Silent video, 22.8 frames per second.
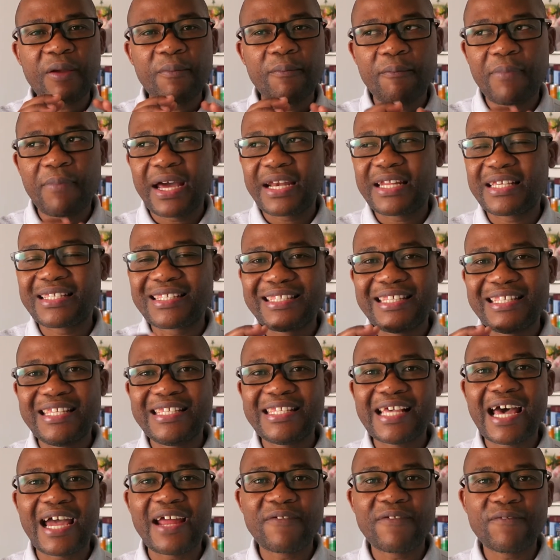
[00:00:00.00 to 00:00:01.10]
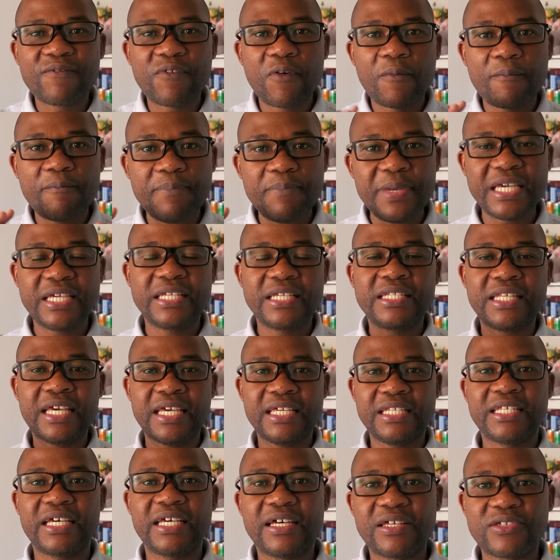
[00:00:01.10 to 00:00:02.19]
but it's designed for big
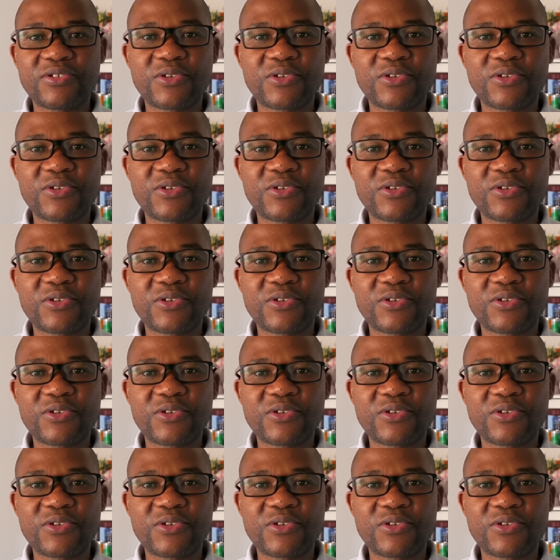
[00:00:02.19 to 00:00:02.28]
data.